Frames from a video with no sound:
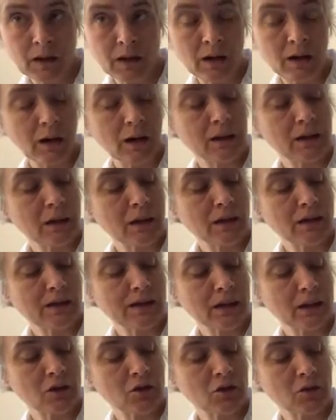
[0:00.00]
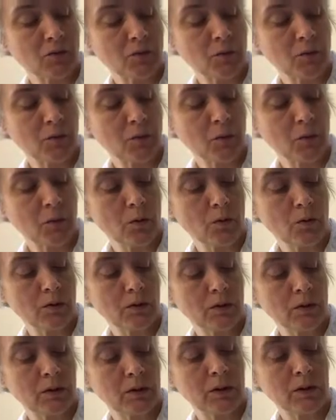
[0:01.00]
and then section 4
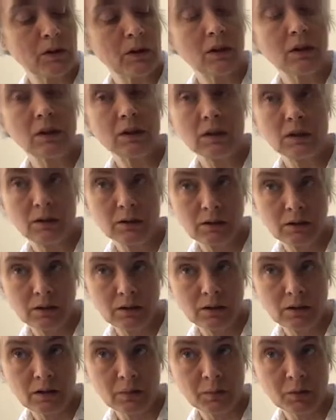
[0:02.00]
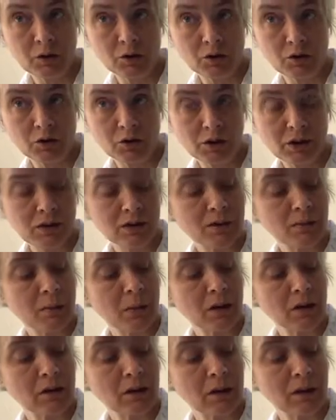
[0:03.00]
I'm going to treat as bar
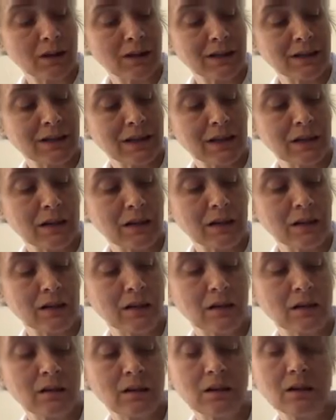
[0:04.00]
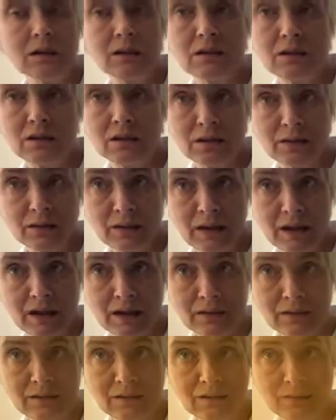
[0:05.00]
19 until the end.